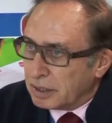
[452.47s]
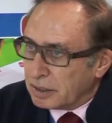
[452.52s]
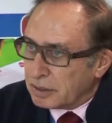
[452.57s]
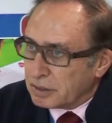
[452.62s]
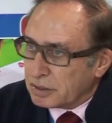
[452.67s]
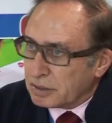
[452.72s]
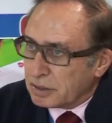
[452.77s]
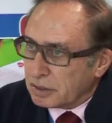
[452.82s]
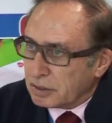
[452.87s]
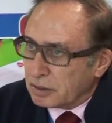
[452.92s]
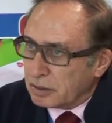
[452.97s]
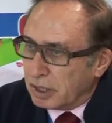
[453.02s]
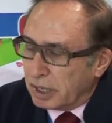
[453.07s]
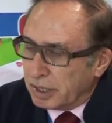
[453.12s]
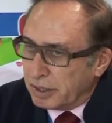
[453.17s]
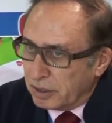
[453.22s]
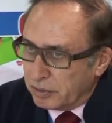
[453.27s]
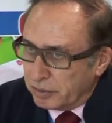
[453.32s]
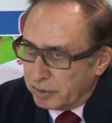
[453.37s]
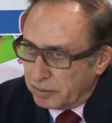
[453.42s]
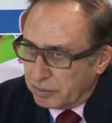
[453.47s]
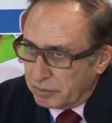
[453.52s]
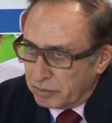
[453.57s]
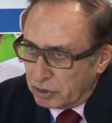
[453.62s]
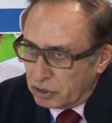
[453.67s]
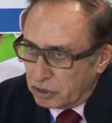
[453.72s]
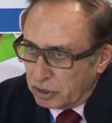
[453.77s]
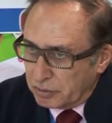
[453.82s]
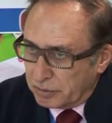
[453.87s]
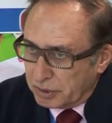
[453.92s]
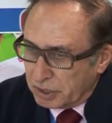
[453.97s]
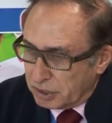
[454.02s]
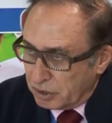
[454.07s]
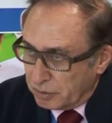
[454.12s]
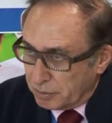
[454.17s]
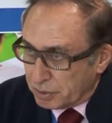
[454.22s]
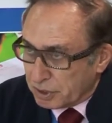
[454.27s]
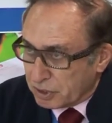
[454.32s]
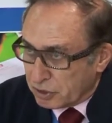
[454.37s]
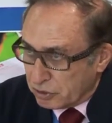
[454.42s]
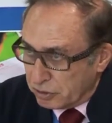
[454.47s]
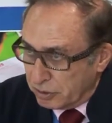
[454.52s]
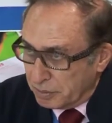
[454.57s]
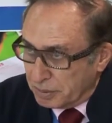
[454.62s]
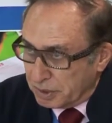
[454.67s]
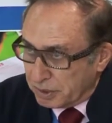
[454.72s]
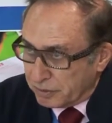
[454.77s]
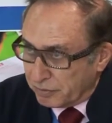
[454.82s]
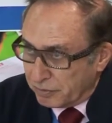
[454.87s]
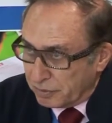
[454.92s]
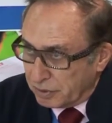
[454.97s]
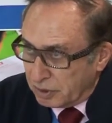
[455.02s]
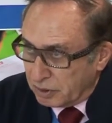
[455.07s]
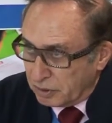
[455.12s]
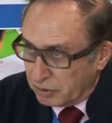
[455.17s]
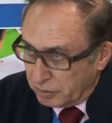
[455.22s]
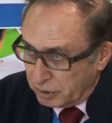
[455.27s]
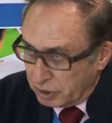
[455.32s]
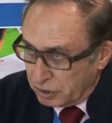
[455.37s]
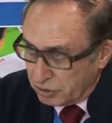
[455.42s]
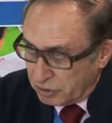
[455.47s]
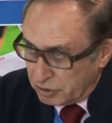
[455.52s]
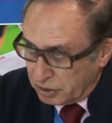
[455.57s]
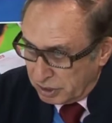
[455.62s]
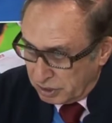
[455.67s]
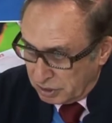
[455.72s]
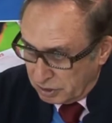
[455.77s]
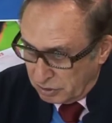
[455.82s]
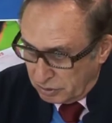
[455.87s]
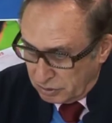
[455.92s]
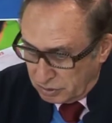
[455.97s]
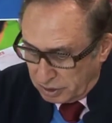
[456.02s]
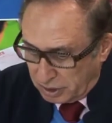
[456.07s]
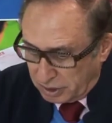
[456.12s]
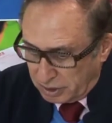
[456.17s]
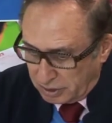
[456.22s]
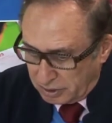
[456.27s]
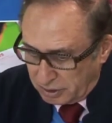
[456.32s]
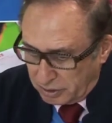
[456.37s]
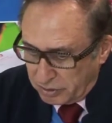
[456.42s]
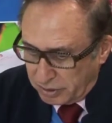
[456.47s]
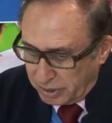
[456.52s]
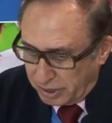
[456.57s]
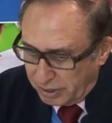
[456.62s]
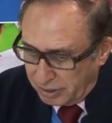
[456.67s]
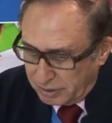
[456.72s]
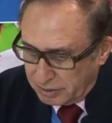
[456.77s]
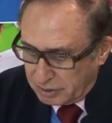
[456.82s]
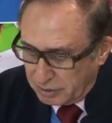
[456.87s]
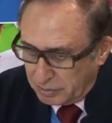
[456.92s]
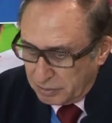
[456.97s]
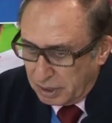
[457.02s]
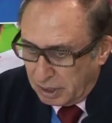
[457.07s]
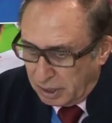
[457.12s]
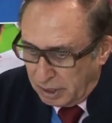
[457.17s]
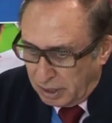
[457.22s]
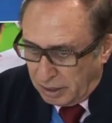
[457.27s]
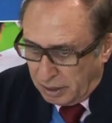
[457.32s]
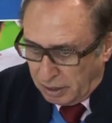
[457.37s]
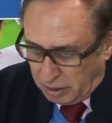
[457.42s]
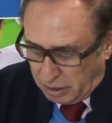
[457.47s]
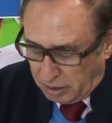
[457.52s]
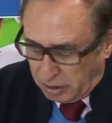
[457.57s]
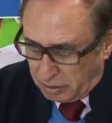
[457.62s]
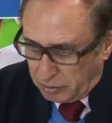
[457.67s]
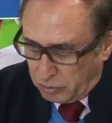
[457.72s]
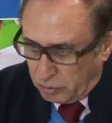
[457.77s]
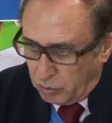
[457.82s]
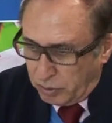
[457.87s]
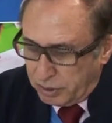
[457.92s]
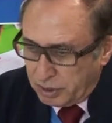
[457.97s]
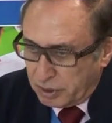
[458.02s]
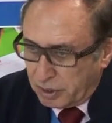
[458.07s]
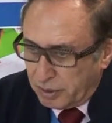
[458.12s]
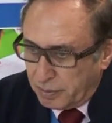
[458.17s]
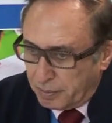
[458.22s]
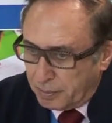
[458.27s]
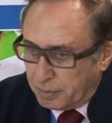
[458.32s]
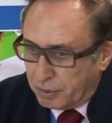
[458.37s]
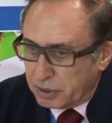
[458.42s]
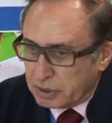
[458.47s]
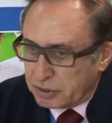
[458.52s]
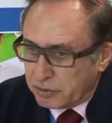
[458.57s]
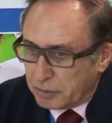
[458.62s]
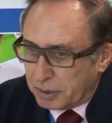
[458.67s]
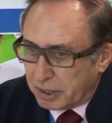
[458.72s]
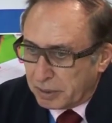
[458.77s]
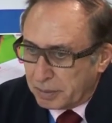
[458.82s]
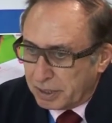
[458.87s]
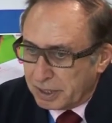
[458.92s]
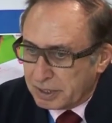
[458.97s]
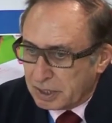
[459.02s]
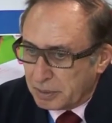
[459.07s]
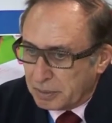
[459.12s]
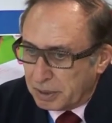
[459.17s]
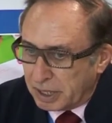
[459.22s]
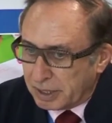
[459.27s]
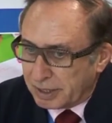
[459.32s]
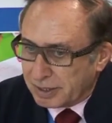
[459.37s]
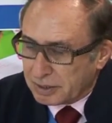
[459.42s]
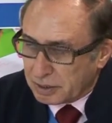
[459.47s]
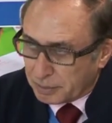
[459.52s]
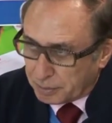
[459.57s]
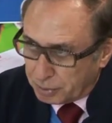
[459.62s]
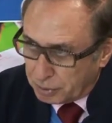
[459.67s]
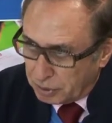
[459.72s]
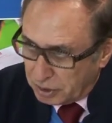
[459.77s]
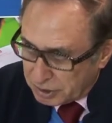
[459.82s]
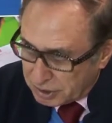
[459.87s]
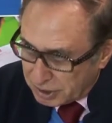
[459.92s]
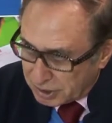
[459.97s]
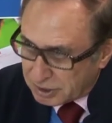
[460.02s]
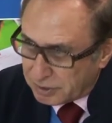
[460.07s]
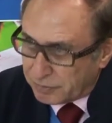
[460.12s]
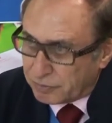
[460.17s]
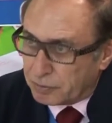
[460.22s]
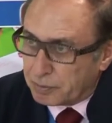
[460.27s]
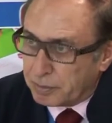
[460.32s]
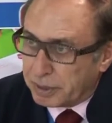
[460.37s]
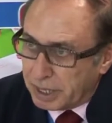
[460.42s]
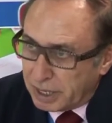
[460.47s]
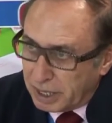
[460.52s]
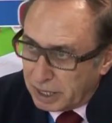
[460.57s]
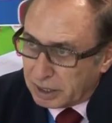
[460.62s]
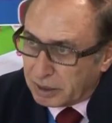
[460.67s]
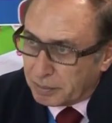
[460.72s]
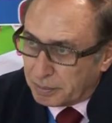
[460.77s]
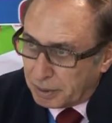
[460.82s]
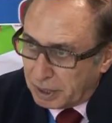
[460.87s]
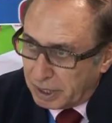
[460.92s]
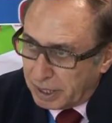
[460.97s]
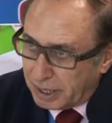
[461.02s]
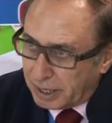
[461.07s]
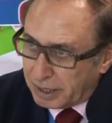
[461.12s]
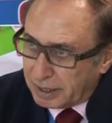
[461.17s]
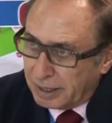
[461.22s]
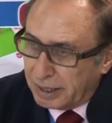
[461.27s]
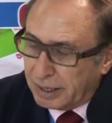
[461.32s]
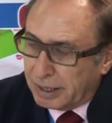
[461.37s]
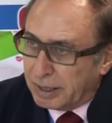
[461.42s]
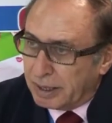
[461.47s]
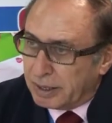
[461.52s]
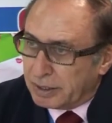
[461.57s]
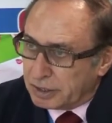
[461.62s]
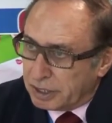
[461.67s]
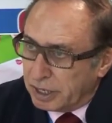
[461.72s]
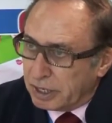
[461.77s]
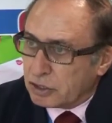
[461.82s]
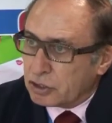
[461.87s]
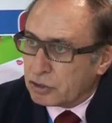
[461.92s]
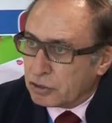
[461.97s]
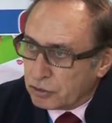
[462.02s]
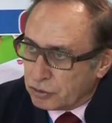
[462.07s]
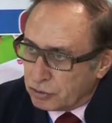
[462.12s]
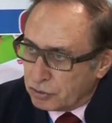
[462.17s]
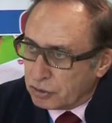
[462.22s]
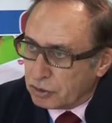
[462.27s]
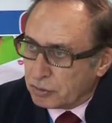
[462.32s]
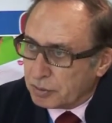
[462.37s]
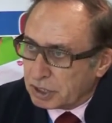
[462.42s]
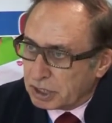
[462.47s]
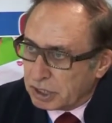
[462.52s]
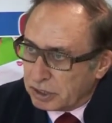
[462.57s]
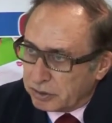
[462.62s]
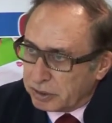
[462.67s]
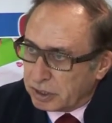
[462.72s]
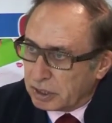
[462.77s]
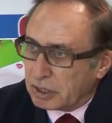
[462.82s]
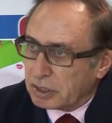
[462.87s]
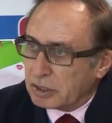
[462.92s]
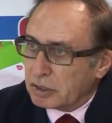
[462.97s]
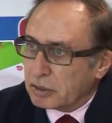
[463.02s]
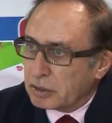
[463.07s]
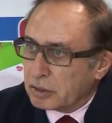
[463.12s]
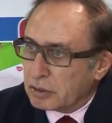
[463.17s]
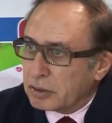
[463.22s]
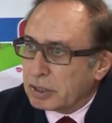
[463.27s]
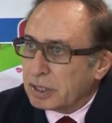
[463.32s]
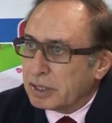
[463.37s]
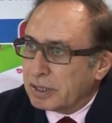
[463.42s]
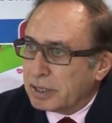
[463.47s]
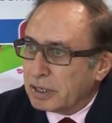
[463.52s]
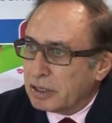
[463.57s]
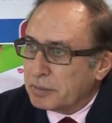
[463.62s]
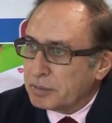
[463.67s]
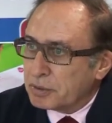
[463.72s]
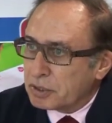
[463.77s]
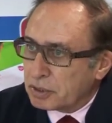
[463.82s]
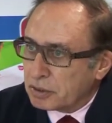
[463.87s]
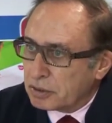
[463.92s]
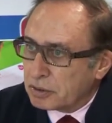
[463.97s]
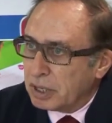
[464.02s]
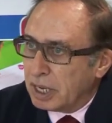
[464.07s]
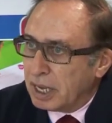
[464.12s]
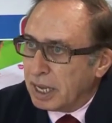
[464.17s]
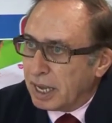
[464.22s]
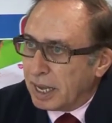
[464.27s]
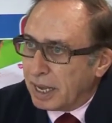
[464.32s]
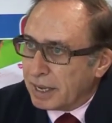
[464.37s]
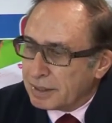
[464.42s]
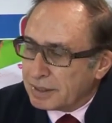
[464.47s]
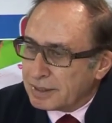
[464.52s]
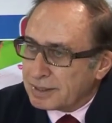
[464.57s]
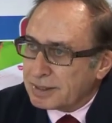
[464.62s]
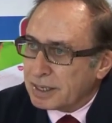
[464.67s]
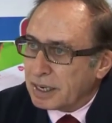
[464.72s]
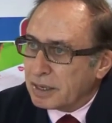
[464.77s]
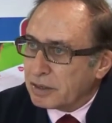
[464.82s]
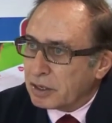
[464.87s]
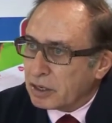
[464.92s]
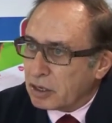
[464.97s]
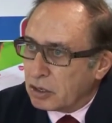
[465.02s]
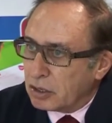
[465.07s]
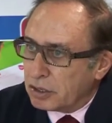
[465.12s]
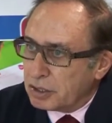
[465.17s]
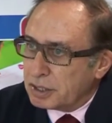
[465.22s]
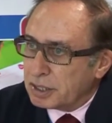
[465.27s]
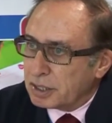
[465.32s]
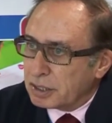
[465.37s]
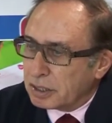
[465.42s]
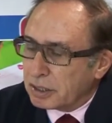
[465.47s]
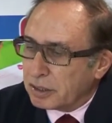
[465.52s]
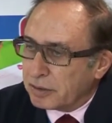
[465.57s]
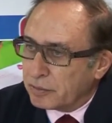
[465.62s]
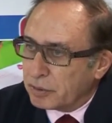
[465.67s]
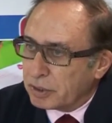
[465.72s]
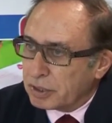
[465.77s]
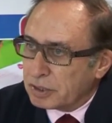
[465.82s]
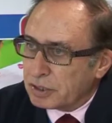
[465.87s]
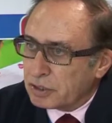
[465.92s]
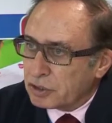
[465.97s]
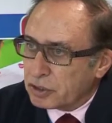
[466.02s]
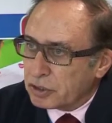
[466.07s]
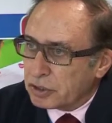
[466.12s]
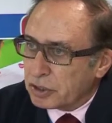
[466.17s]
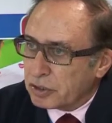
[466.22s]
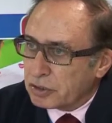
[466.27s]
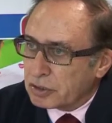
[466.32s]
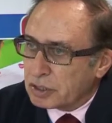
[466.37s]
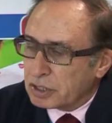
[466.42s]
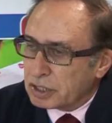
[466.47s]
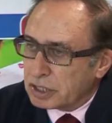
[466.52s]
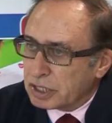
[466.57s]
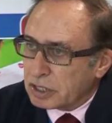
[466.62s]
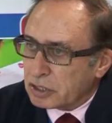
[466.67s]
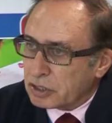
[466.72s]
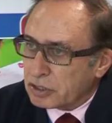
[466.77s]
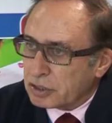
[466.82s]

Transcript: So I think we shouldn't be so prescriptive. We should use that. Okay, here's some. One of the points about lesson planning is the process of making the plan takes you through the material, and it helps you understand the content of what it is you're going to teach.